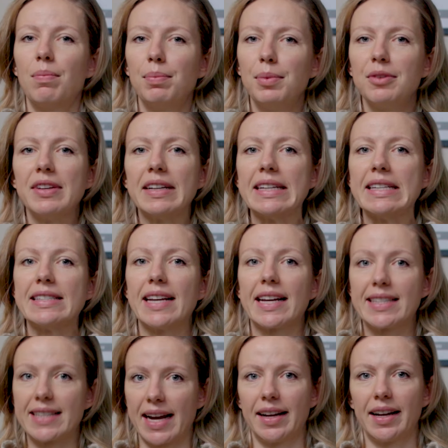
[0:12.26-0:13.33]
Moving is
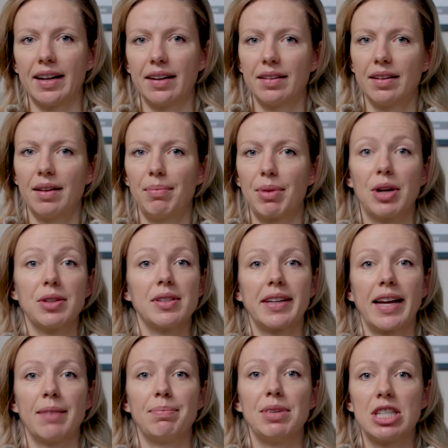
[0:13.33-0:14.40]
exciting, but also
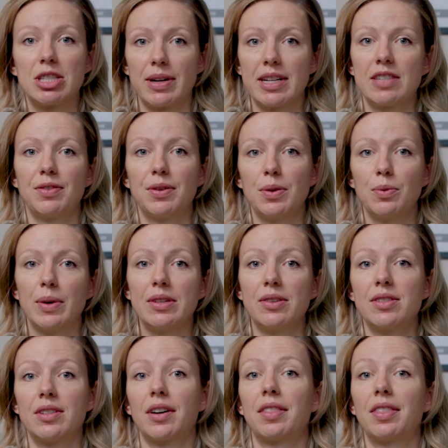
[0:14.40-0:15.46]
can be stressful when you
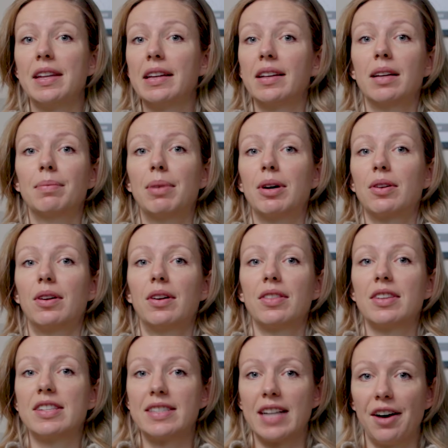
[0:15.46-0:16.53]
start thinking about all
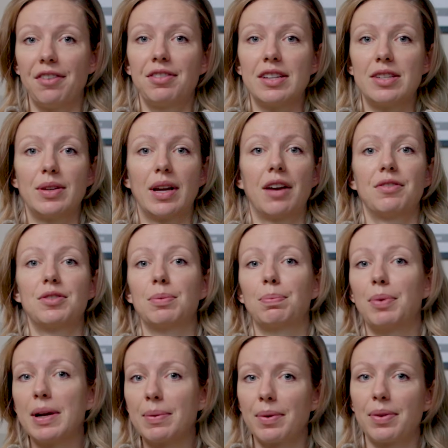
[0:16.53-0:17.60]
the stuff that you have to
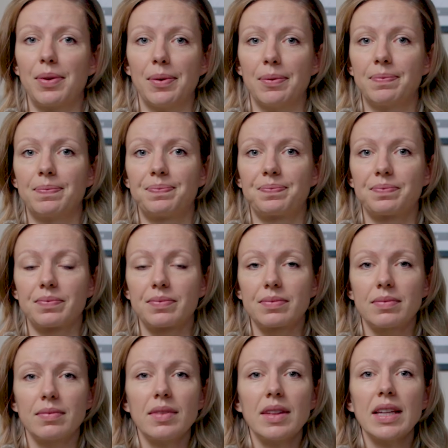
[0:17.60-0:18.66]
bring with you.
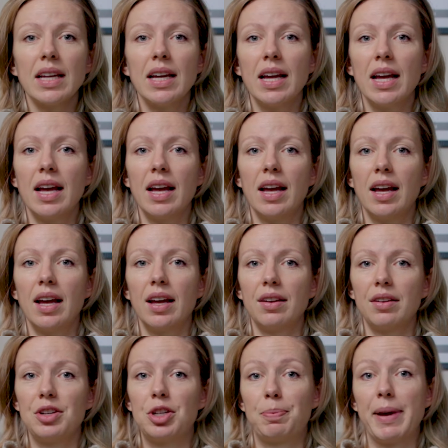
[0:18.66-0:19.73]
You
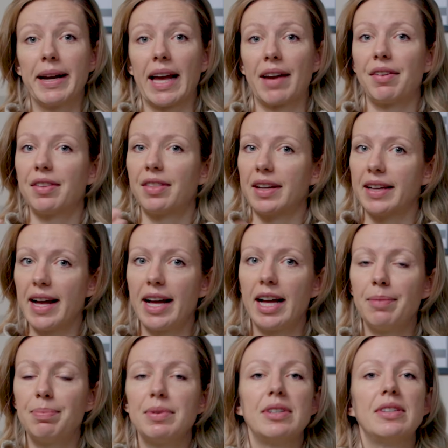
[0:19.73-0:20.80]
need to pack everything
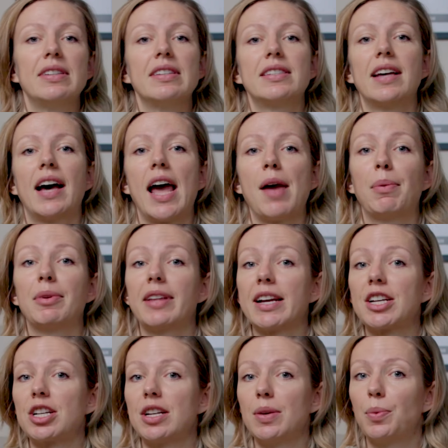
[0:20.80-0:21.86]
up, you need to decide what's
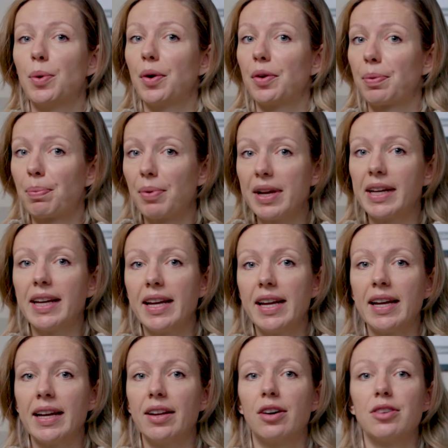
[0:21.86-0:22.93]
actually worth
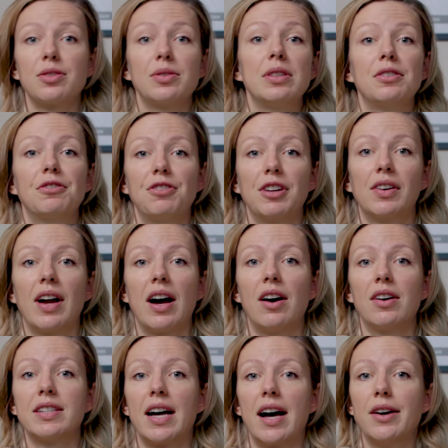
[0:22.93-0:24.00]
bringing, and also need to figure
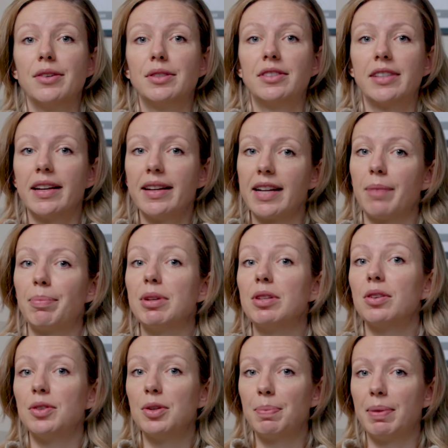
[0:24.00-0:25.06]
out how to set it up in
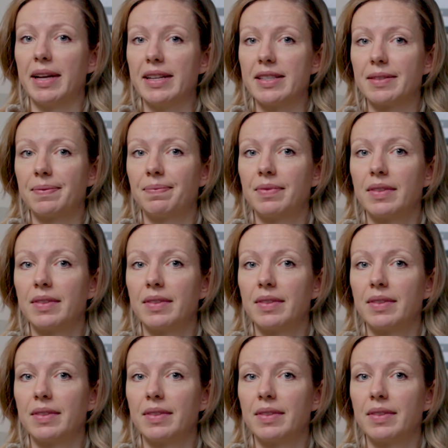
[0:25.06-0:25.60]
your new place.